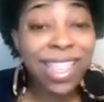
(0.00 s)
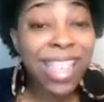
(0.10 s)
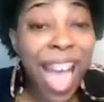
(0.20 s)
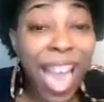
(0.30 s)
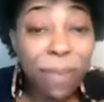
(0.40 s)

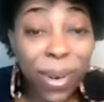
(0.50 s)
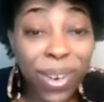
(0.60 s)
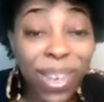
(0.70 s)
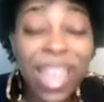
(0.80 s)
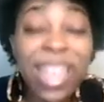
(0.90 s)

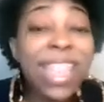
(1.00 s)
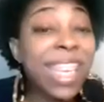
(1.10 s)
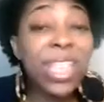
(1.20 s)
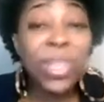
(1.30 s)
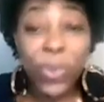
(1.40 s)
timer,
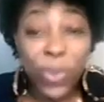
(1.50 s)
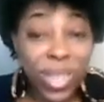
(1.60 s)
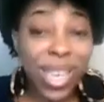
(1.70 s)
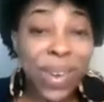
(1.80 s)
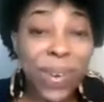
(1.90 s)
then do
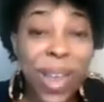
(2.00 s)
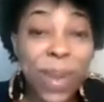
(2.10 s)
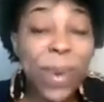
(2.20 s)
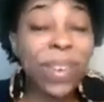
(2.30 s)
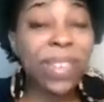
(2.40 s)
so.
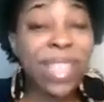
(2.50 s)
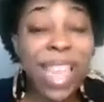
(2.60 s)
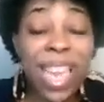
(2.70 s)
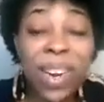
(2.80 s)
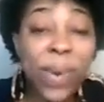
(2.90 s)
Where you're
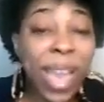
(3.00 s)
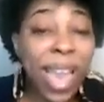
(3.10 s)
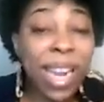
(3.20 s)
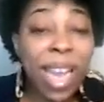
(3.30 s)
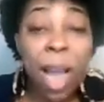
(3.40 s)
saying,
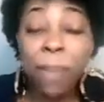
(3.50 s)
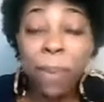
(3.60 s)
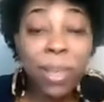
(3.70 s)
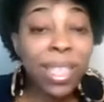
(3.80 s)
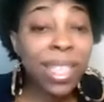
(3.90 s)
okay, I'm gonna
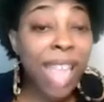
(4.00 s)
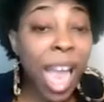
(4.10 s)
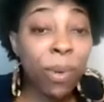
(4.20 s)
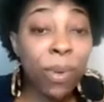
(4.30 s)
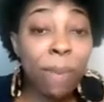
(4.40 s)
put this
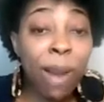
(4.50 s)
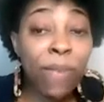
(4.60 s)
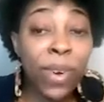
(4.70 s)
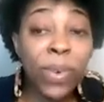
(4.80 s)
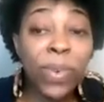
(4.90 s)
timer on my
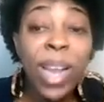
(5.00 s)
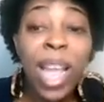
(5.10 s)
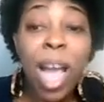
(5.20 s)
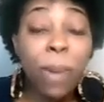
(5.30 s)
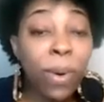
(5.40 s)
phone.
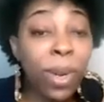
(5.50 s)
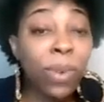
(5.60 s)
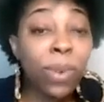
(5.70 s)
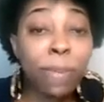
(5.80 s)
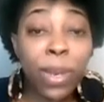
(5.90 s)
I'm only
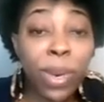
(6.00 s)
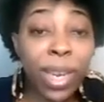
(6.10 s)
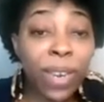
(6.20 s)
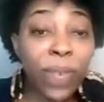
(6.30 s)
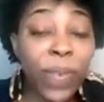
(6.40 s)
gonna be
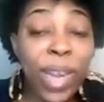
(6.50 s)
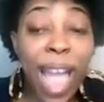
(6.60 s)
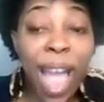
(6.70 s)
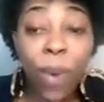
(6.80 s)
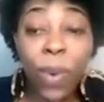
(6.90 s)
on here for
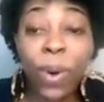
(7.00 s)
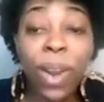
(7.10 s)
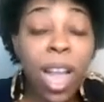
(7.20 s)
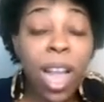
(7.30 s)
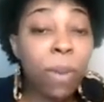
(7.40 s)
an
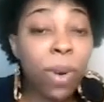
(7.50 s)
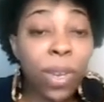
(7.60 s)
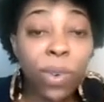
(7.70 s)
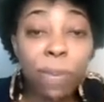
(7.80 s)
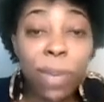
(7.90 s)
hour. I'm only
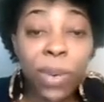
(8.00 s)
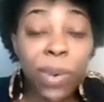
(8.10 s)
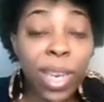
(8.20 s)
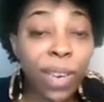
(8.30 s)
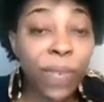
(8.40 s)
gonna be on here